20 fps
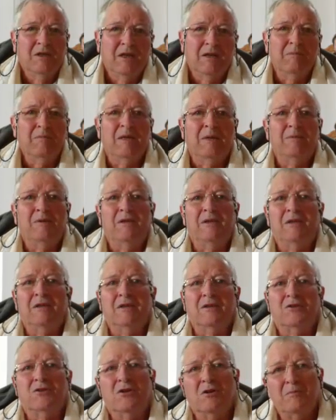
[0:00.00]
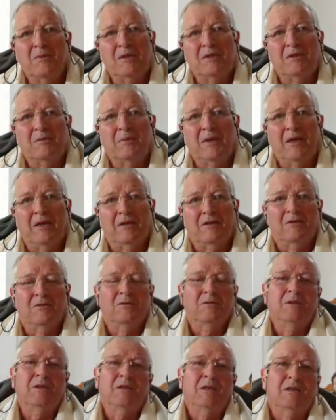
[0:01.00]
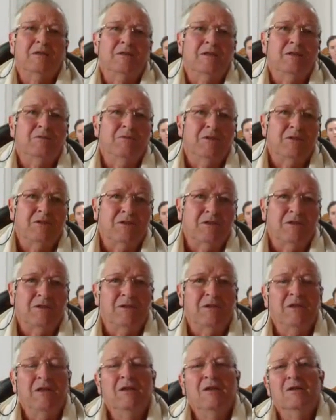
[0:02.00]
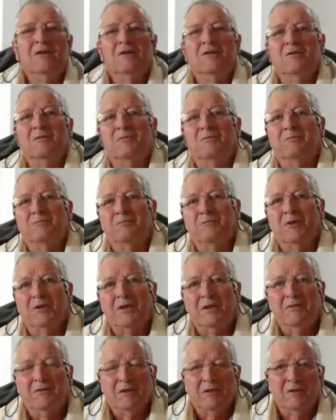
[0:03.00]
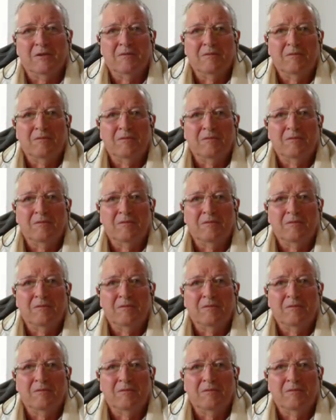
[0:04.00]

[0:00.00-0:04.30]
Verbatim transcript: and maybe they're going to comment about it or they're going to think we're silly or whatever.